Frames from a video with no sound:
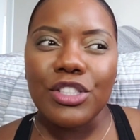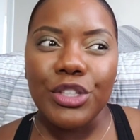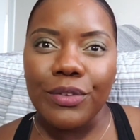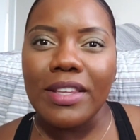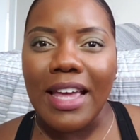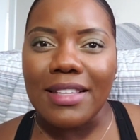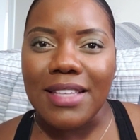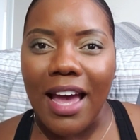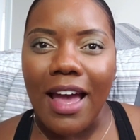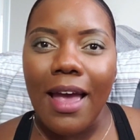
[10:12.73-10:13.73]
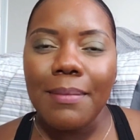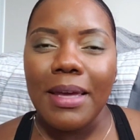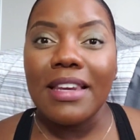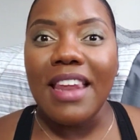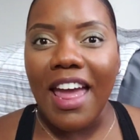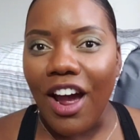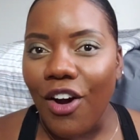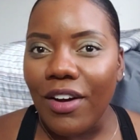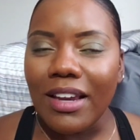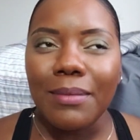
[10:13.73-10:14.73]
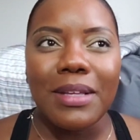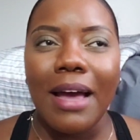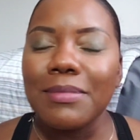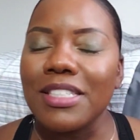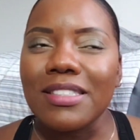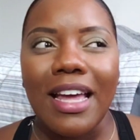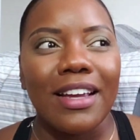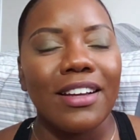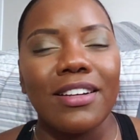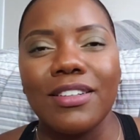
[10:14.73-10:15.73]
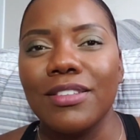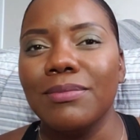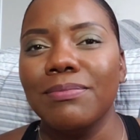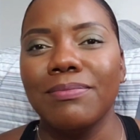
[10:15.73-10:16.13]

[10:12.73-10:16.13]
during that time and now, and I'm just like, girl,